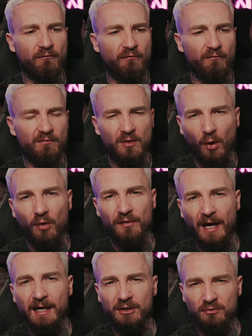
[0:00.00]
not
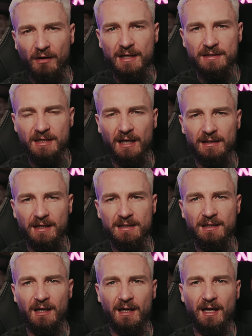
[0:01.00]
that great
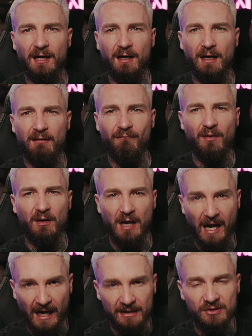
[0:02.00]
technique
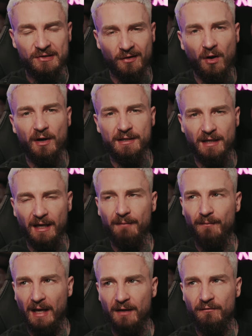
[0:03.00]
had started getting
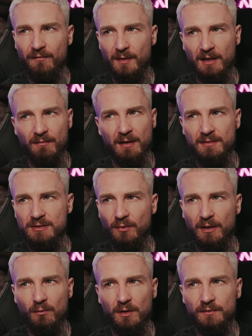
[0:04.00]
bad for me, maybe
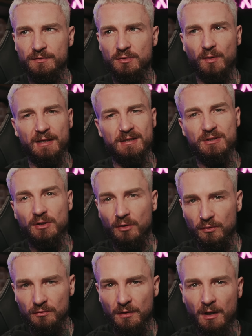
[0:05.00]
21,
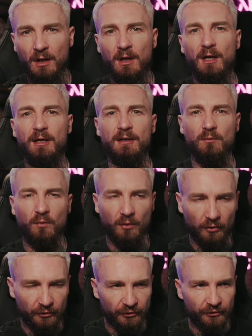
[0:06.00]
22. It
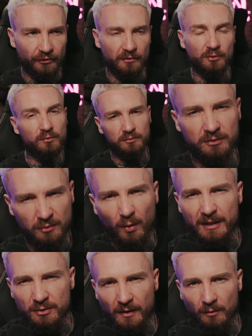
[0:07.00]
was
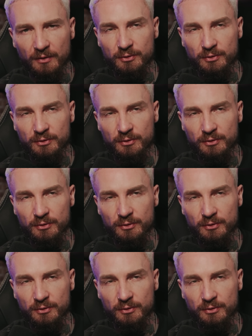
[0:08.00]
2021,